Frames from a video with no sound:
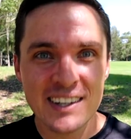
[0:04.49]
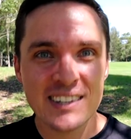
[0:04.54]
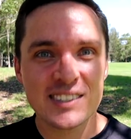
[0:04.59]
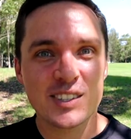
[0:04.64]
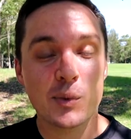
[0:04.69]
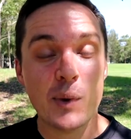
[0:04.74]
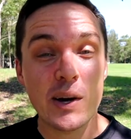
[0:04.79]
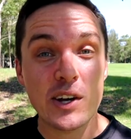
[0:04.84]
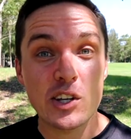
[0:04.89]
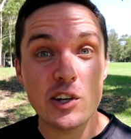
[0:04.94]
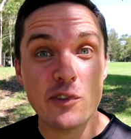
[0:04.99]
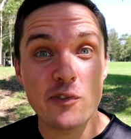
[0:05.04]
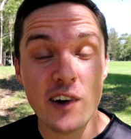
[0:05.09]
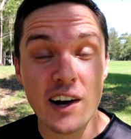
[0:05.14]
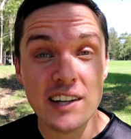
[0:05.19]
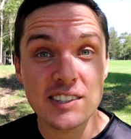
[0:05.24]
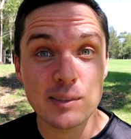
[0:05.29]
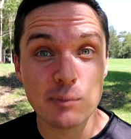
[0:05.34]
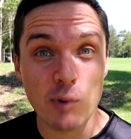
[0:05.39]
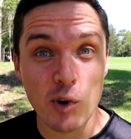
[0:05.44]
So where can you
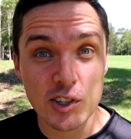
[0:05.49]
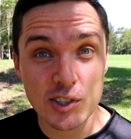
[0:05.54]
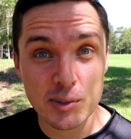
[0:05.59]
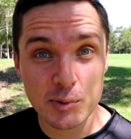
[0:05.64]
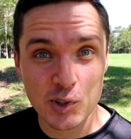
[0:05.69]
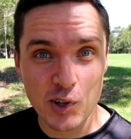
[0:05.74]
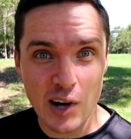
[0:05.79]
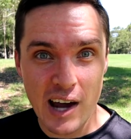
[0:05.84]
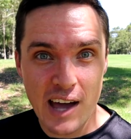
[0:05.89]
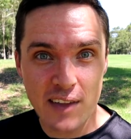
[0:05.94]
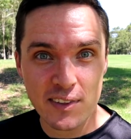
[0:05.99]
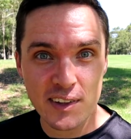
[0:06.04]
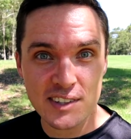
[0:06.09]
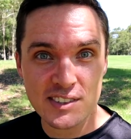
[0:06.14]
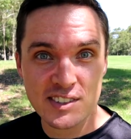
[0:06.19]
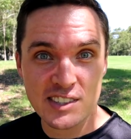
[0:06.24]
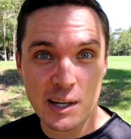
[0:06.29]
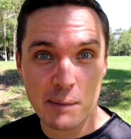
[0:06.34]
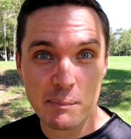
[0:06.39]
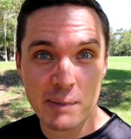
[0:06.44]
find some awesome
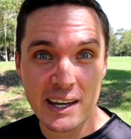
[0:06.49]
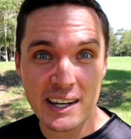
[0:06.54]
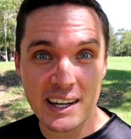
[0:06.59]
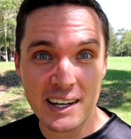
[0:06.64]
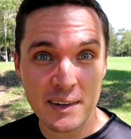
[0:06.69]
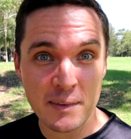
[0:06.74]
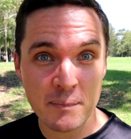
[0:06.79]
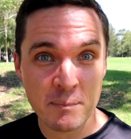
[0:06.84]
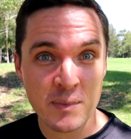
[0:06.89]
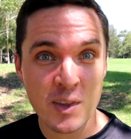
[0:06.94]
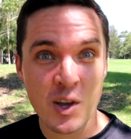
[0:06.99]
triathlons to compete in?